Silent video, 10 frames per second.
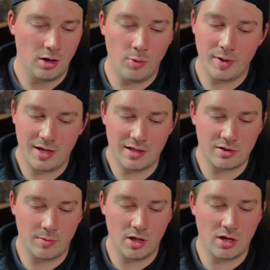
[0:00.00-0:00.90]
Hoping to get
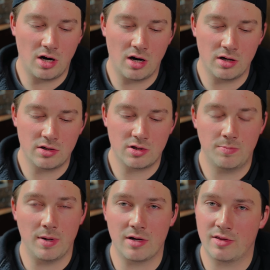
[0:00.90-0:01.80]
some good
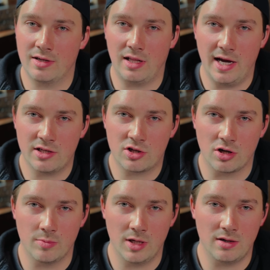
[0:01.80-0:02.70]
cards, better than the last
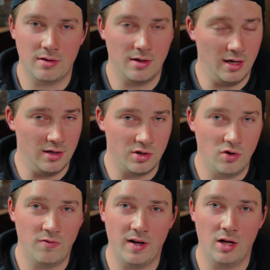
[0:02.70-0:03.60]
tournament. As
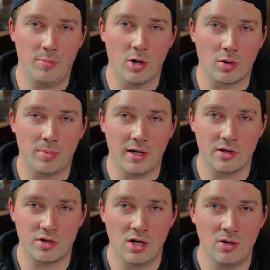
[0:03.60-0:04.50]
you fellow poker
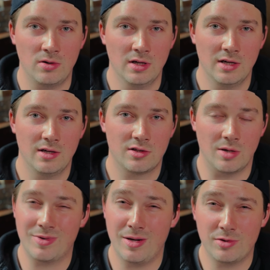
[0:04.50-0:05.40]
players know,
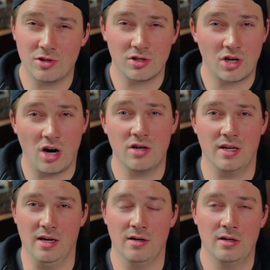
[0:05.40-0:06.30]
sometimes you're just card
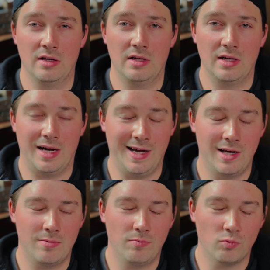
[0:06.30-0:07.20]
dead. I
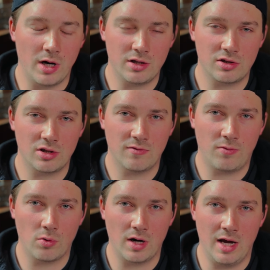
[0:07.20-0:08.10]
had registered
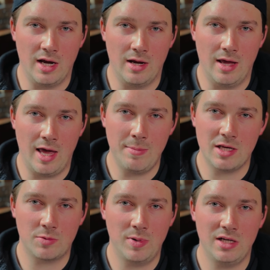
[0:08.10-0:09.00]
for a
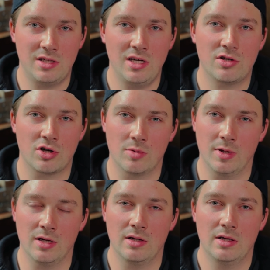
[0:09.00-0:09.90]
MSPT
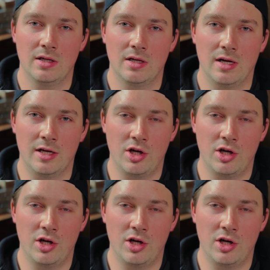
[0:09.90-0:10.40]
tournament a